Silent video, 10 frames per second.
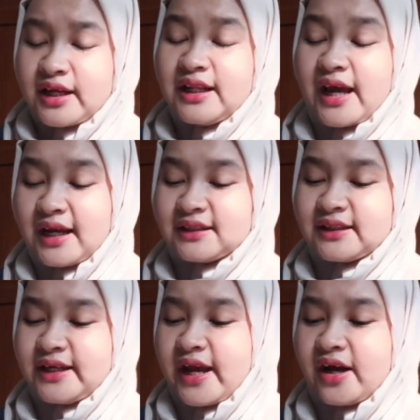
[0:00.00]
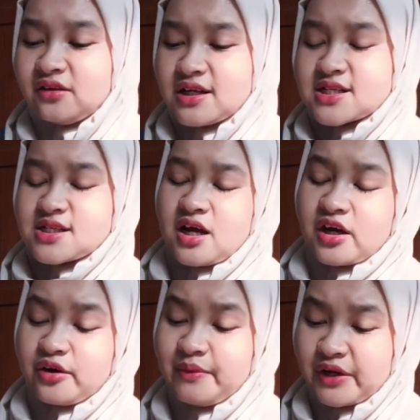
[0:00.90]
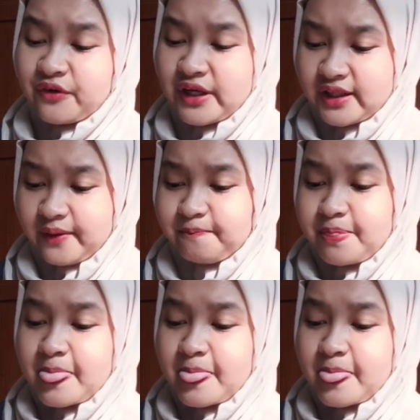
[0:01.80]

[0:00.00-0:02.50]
ELL's academic writing.